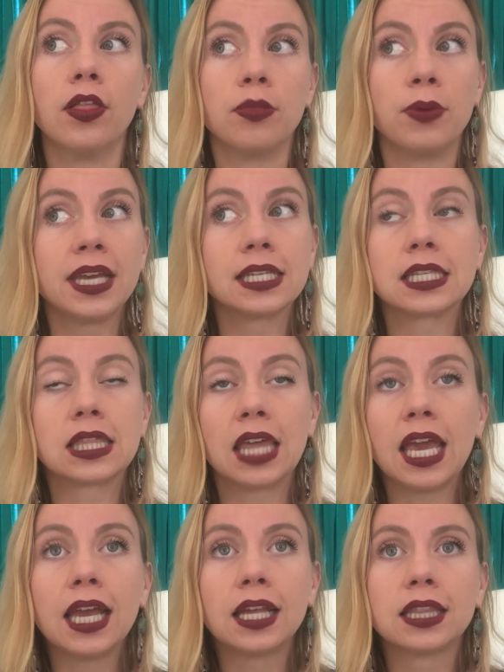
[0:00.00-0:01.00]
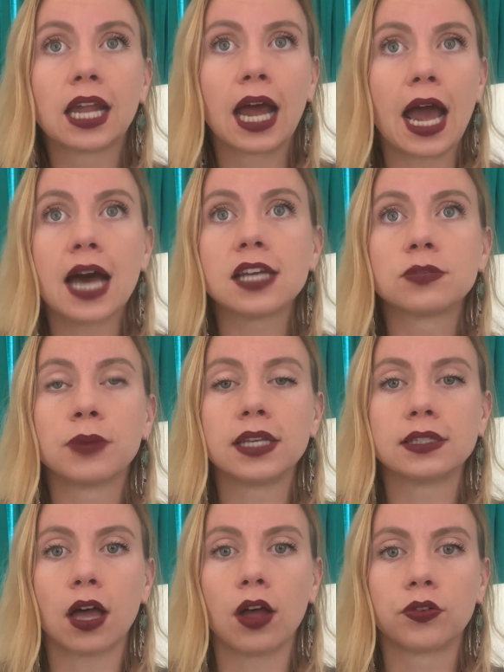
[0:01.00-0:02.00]
thing that I asked
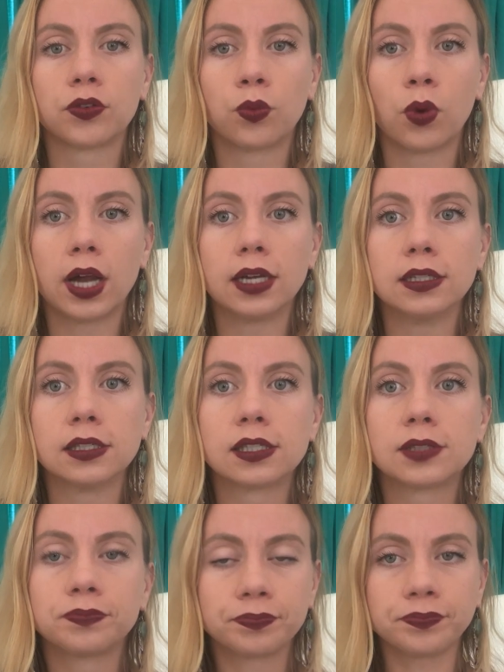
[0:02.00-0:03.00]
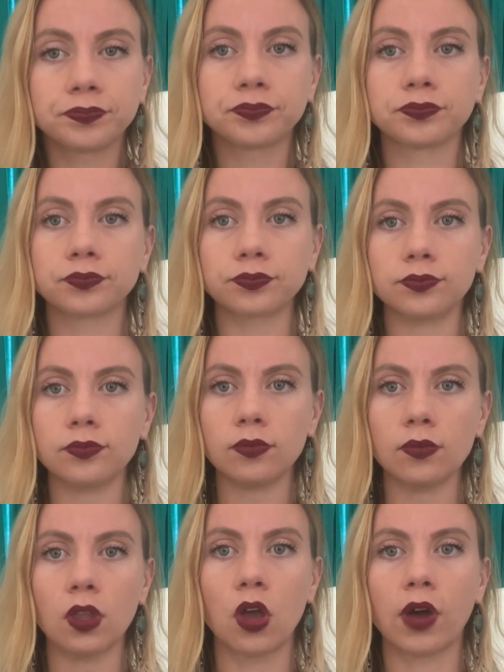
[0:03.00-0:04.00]
myself was,
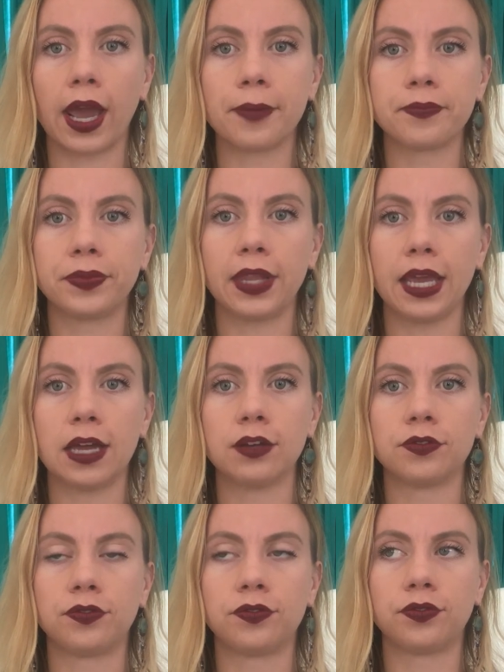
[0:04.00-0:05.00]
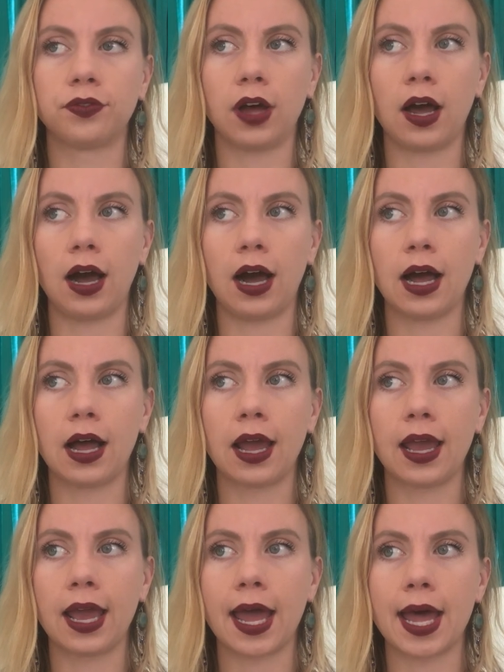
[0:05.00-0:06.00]
okay, if
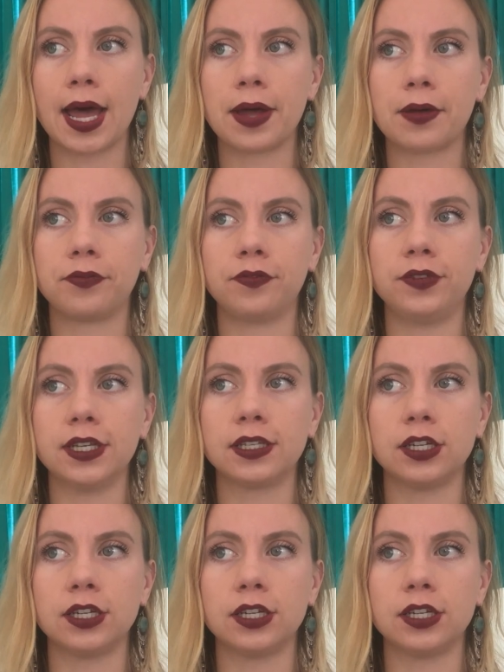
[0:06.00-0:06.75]
I have this